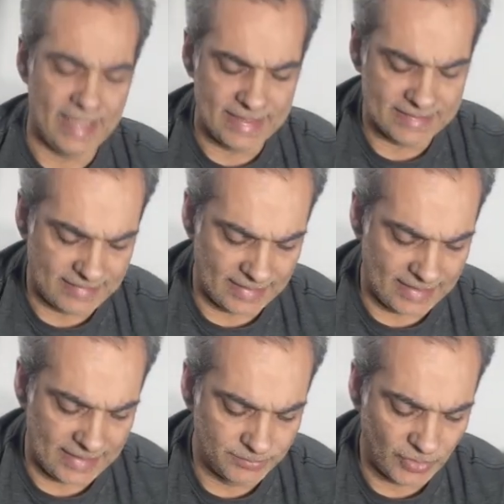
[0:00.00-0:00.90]
And
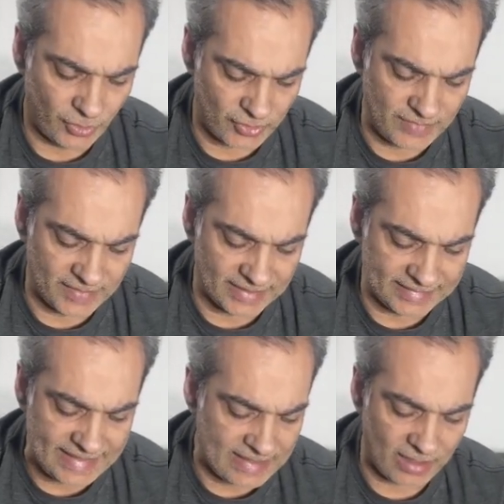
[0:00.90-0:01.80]
um, there's even a
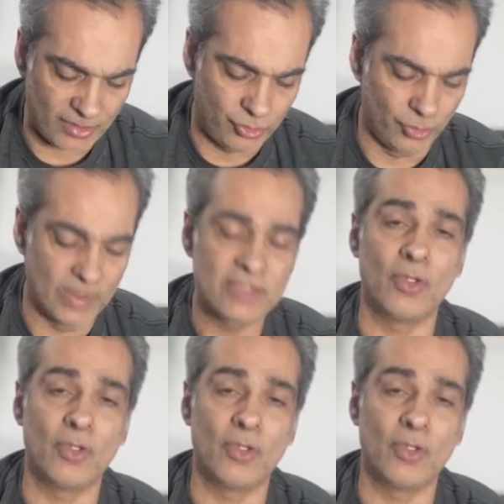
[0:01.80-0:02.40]
link how to do it.